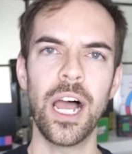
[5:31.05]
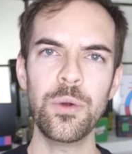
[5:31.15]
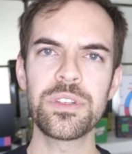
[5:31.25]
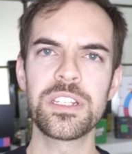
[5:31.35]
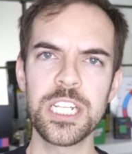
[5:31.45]
I
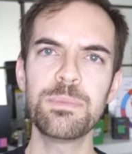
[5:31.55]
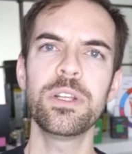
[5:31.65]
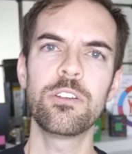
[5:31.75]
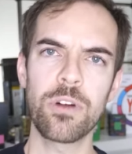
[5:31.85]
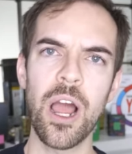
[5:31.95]
was
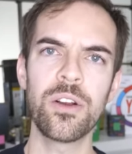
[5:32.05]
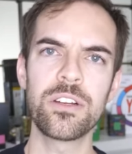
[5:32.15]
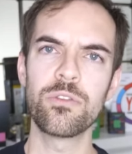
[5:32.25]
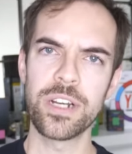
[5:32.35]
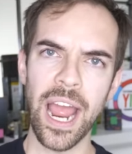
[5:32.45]
deeply
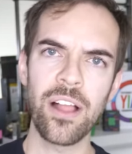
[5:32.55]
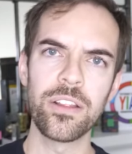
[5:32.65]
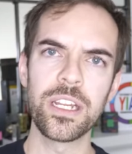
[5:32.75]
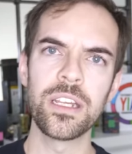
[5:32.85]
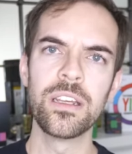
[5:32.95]
grounded in
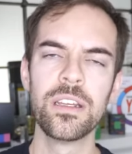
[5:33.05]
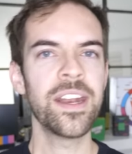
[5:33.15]
reality.